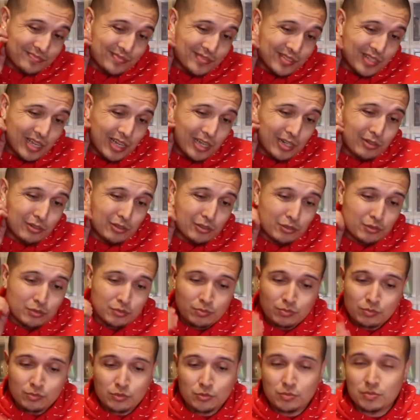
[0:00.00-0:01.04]
I don't know
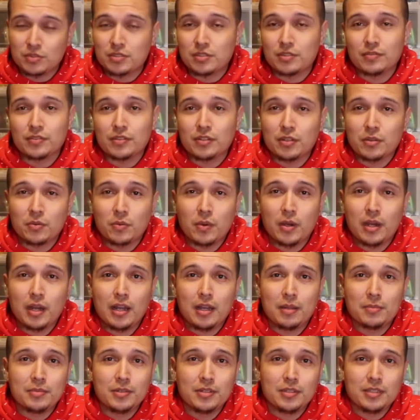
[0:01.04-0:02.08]
specifically
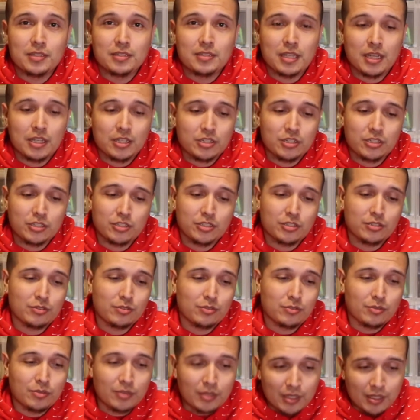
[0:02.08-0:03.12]
why I'm really attached to the
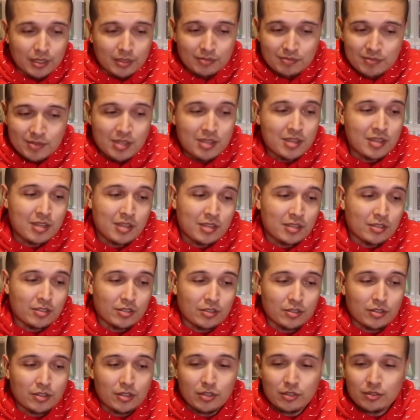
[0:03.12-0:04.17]
shoe.
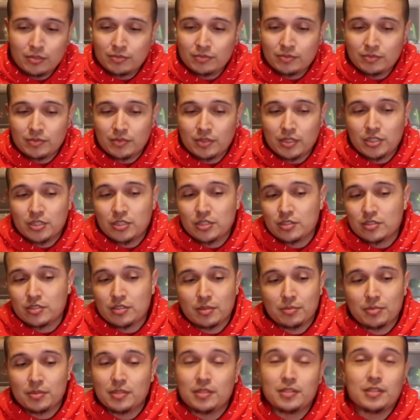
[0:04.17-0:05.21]
You know, it's just
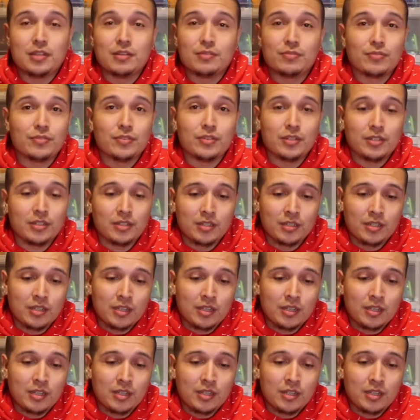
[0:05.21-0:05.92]
something different.